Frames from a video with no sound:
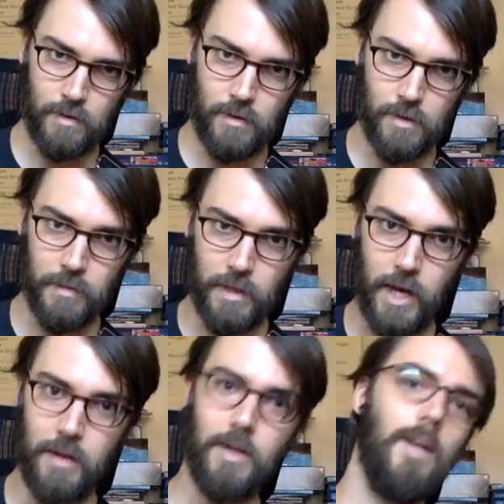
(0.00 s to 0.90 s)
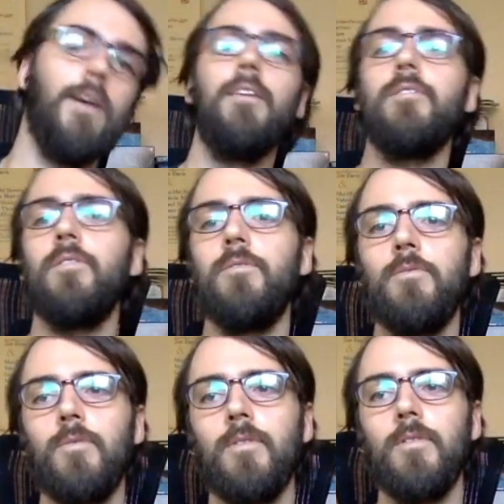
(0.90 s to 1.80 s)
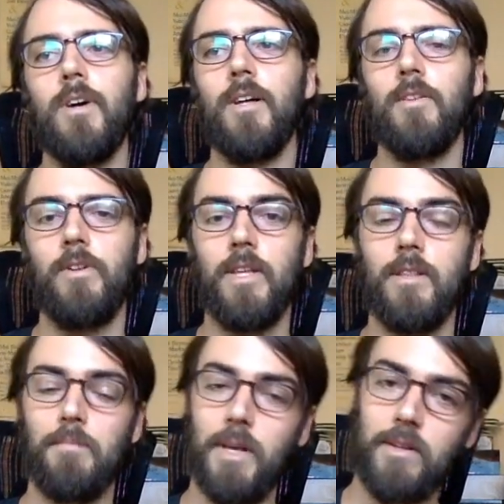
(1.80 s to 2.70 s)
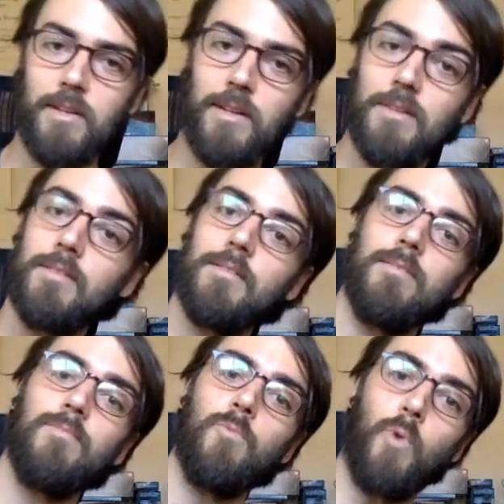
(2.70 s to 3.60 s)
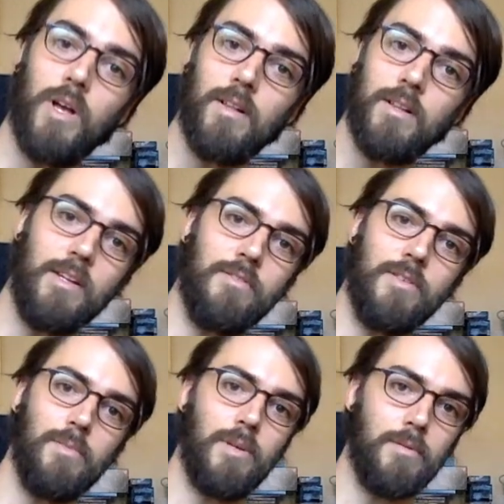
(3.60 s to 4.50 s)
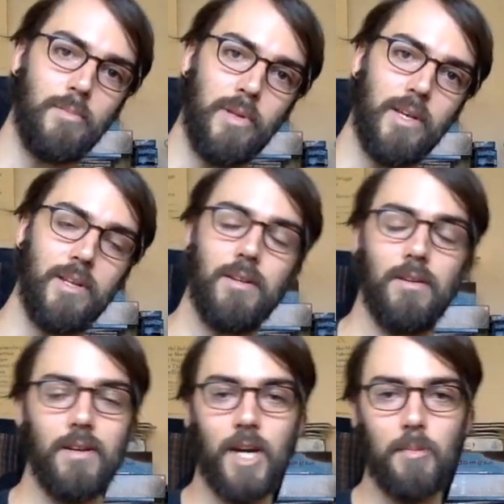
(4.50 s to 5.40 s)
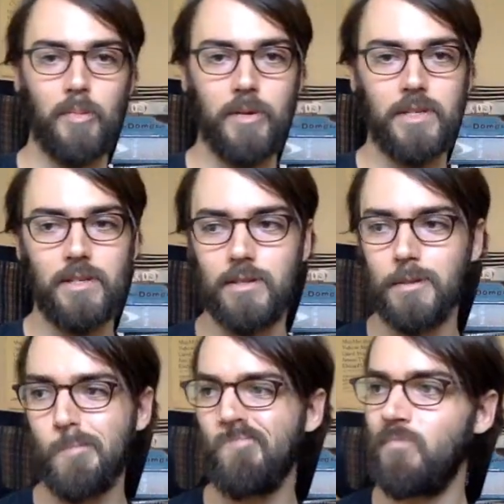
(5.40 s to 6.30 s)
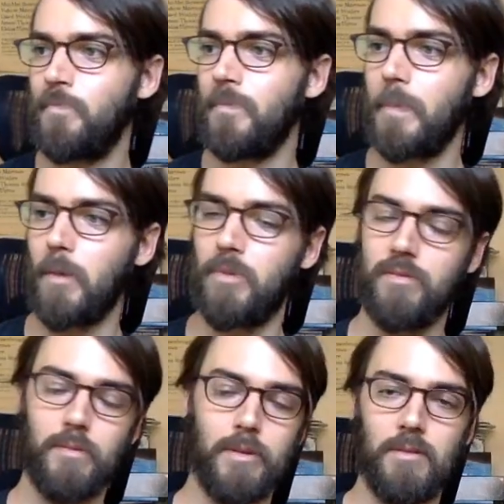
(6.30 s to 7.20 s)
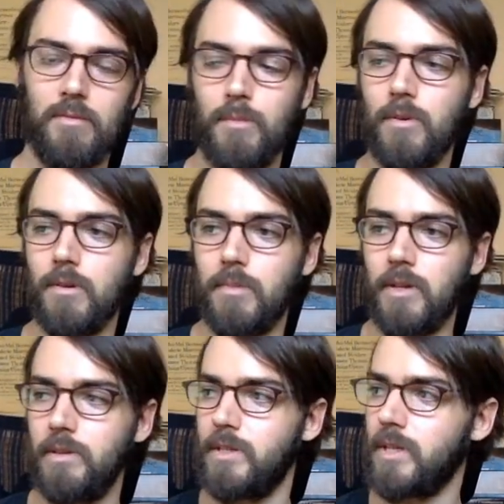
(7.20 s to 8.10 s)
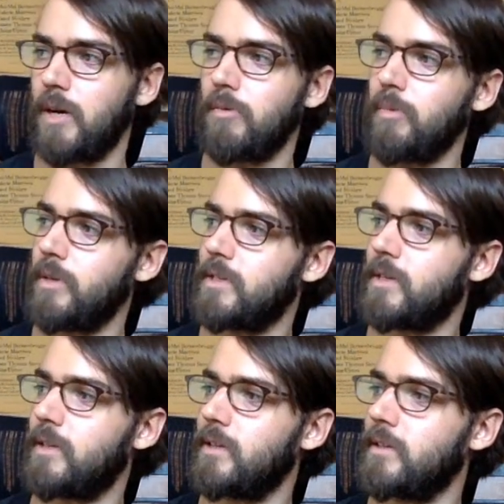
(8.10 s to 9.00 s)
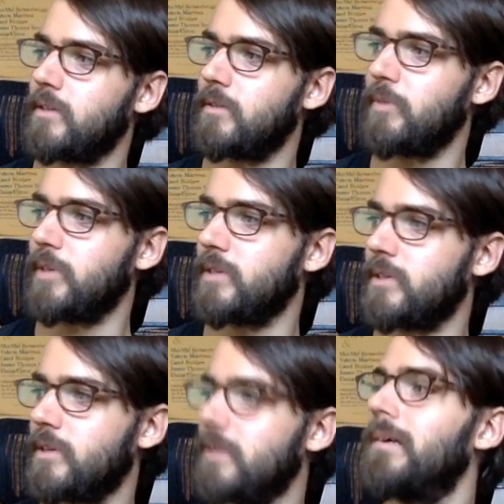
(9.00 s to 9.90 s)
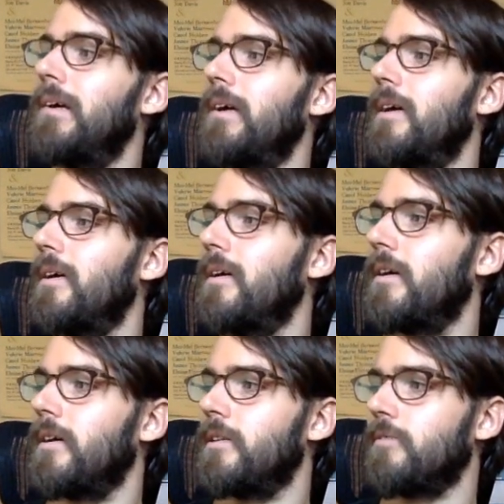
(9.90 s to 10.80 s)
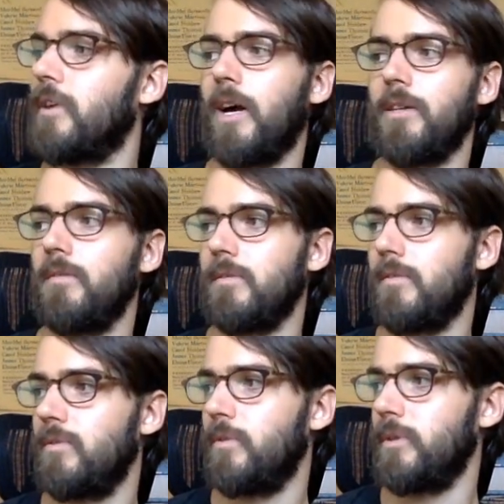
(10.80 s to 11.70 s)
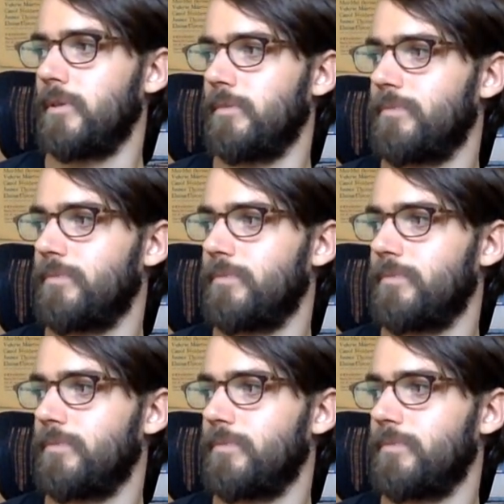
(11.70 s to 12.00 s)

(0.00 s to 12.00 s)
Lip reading: Something like that. So learning the melody well enough to be able to play it in a couple places, preferably even more, but at least a couple places I think is a good place to start. Different octaves, if you will.